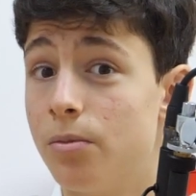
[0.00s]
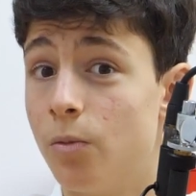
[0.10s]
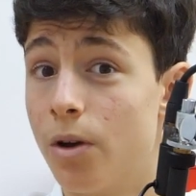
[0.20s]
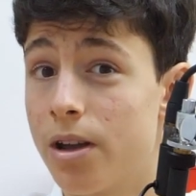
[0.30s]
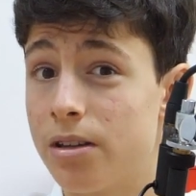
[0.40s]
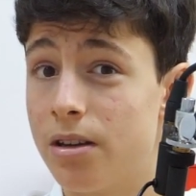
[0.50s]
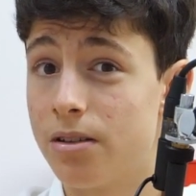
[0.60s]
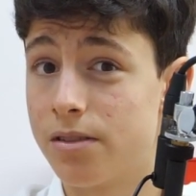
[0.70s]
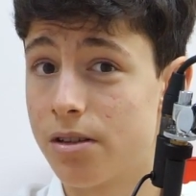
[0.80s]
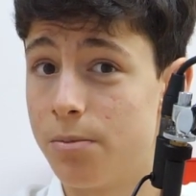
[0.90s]
what I get,
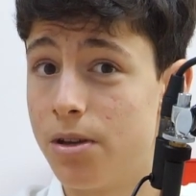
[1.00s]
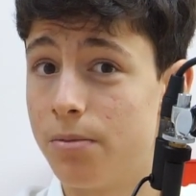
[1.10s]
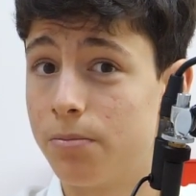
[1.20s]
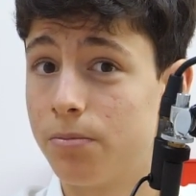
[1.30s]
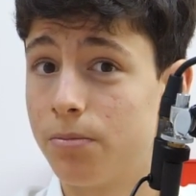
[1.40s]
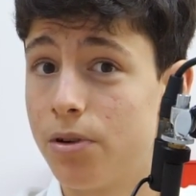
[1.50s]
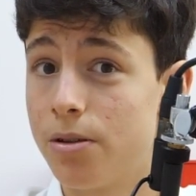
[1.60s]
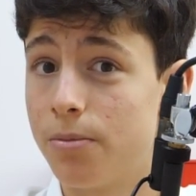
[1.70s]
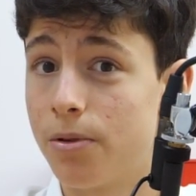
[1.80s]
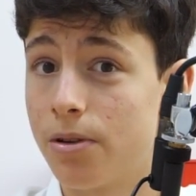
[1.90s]
it's going to be pretty
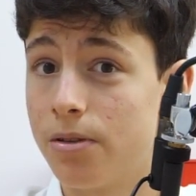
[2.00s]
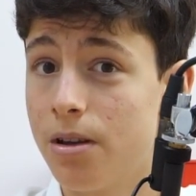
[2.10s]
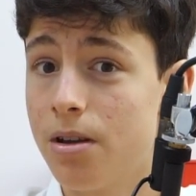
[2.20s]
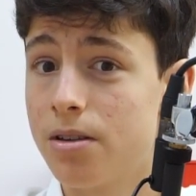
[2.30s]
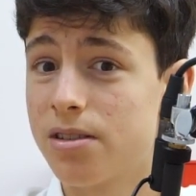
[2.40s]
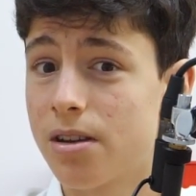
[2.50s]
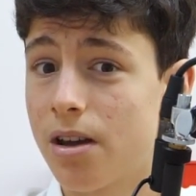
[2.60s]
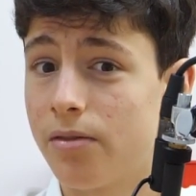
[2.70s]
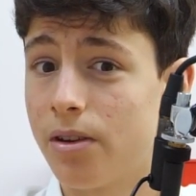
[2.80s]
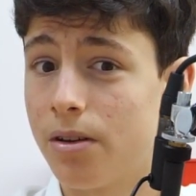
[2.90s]
important. It's going to
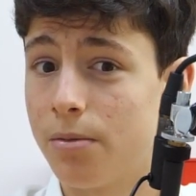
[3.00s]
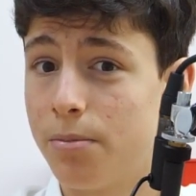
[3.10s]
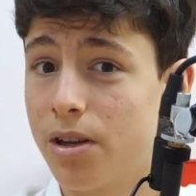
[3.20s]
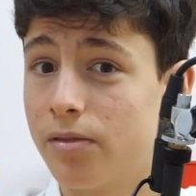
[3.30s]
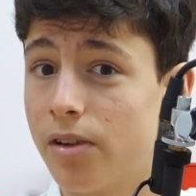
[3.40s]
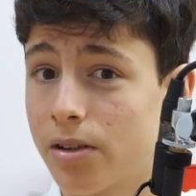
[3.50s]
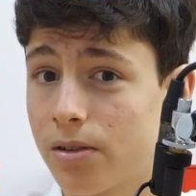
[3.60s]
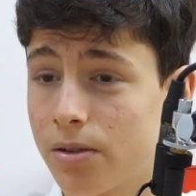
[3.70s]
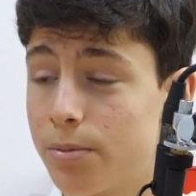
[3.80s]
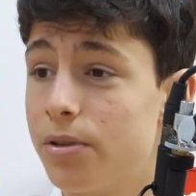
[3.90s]
have a big effect
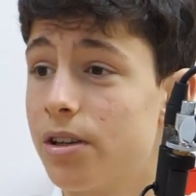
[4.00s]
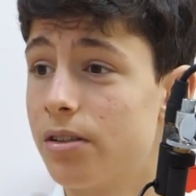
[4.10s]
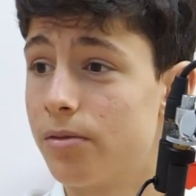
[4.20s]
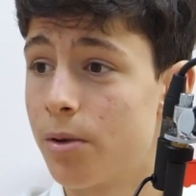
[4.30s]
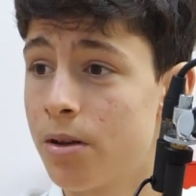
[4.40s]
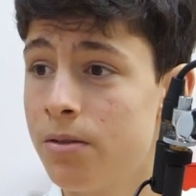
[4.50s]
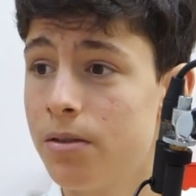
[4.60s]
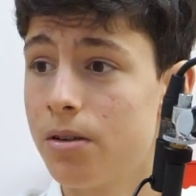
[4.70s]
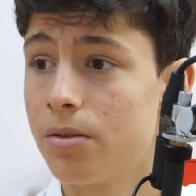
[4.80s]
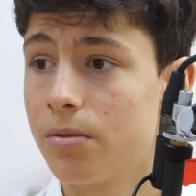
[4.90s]
on our predictive grade,
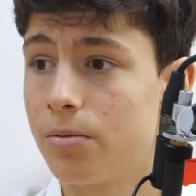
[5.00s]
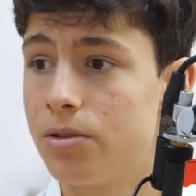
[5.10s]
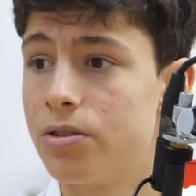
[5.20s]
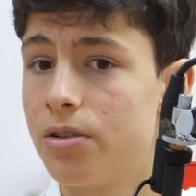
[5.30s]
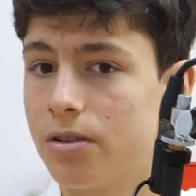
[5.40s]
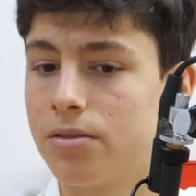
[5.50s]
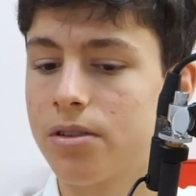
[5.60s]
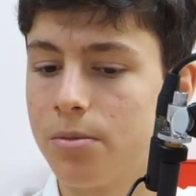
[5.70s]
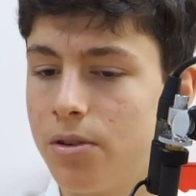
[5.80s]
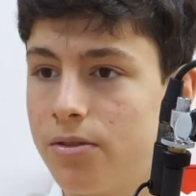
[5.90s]
which is
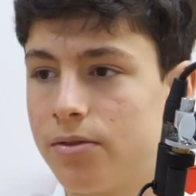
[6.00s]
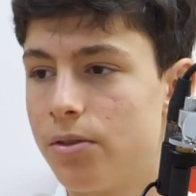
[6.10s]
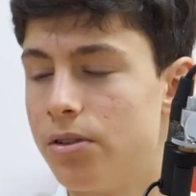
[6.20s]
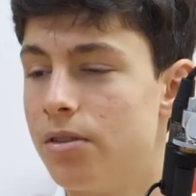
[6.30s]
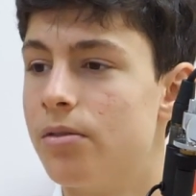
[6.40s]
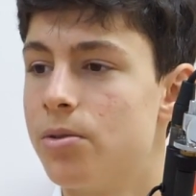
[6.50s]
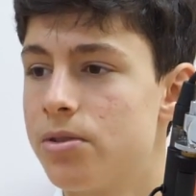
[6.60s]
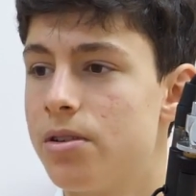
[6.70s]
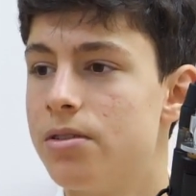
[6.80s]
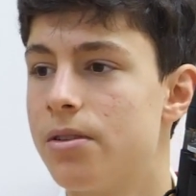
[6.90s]
going to be used for
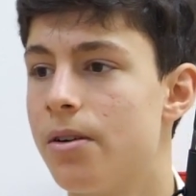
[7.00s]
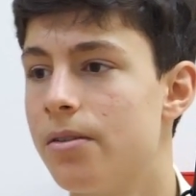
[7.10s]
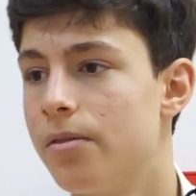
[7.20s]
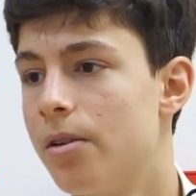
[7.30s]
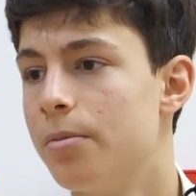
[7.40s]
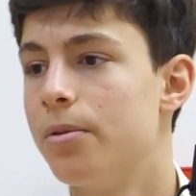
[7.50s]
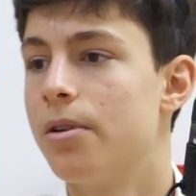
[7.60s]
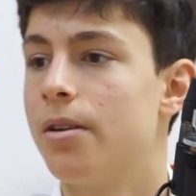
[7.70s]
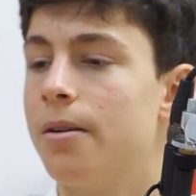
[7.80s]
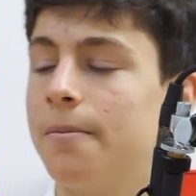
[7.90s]
university. So very important. Yeah.